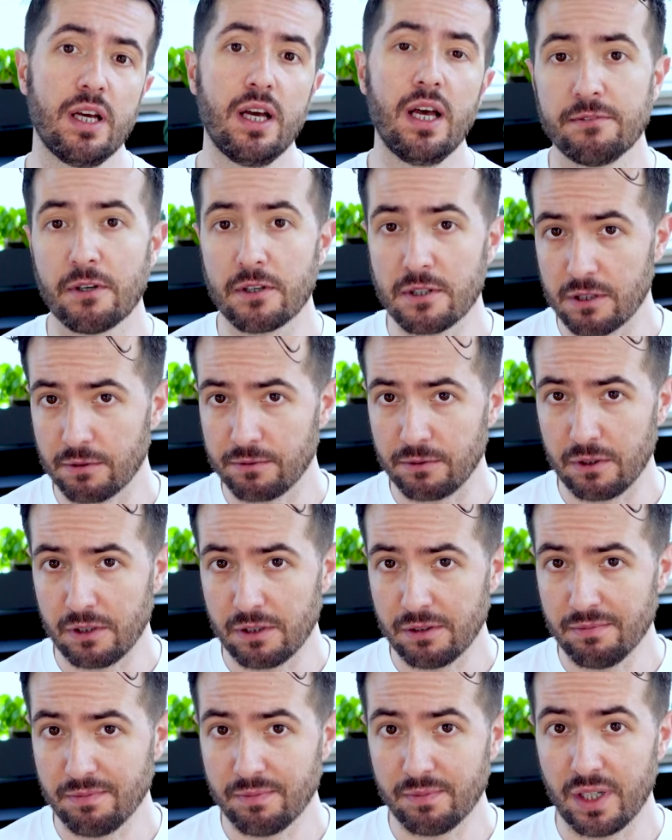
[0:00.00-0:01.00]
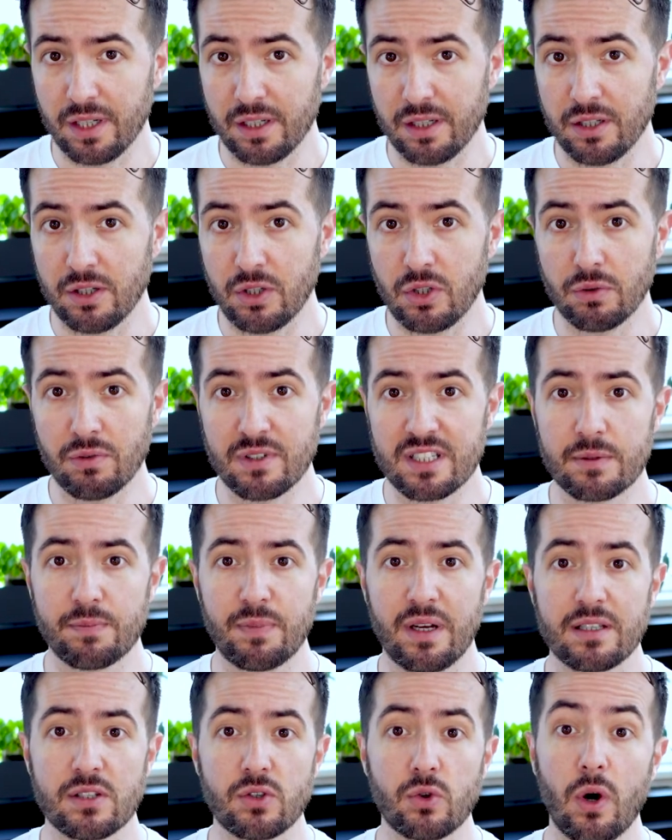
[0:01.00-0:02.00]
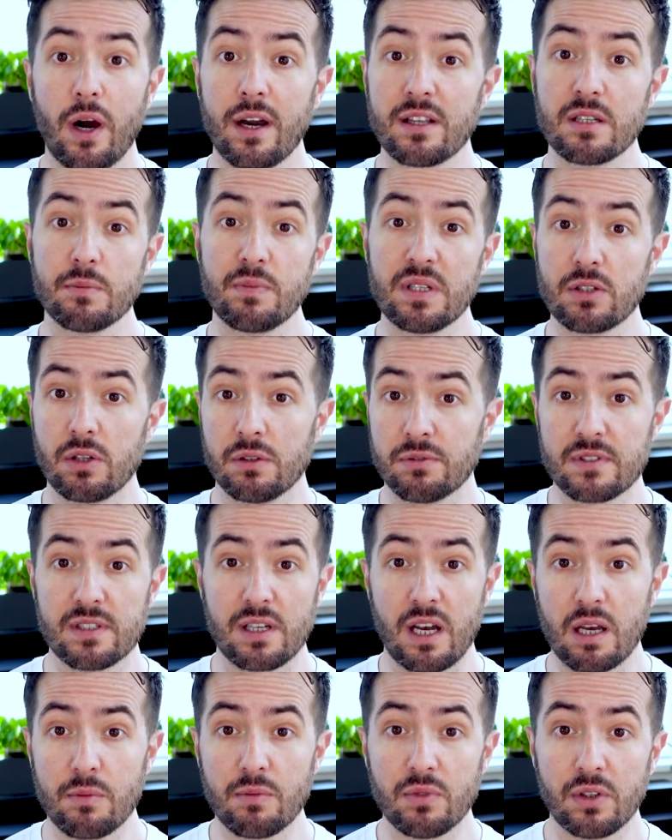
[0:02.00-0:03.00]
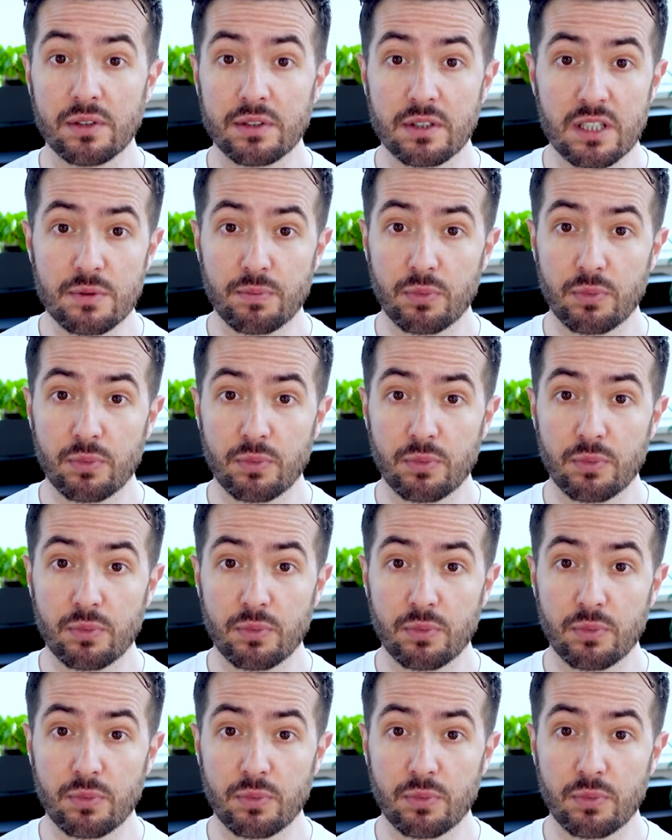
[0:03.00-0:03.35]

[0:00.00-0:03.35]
First of all, you will spend quite a bit of time on this